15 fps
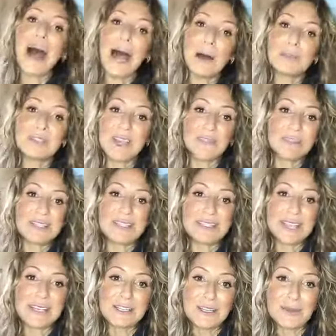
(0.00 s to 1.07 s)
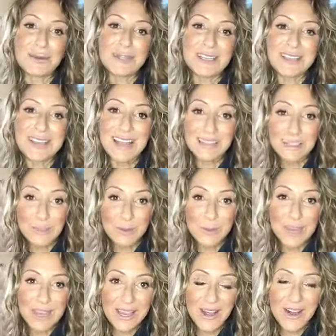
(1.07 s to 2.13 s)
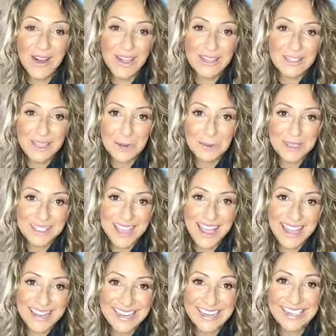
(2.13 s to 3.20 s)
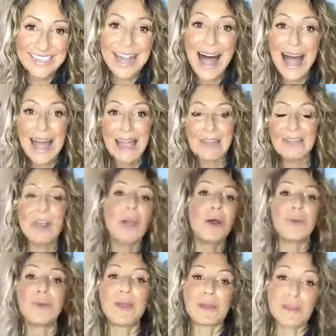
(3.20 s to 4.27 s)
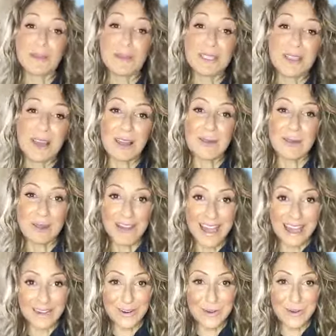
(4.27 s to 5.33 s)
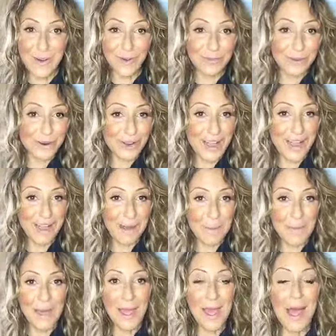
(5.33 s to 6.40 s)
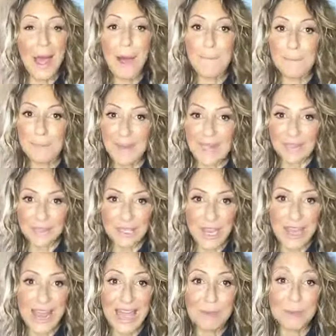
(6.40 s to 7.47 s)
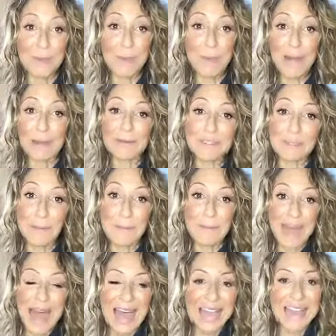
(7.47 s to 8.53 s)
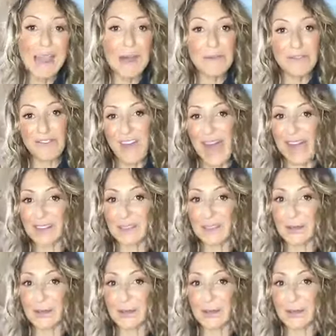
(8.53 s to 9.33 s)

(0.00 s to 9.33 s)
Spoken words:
Definitely stay tuned next week on Done With Dieting Live. We are going to be talking about how to overcome a binge and how to bounce back fast. So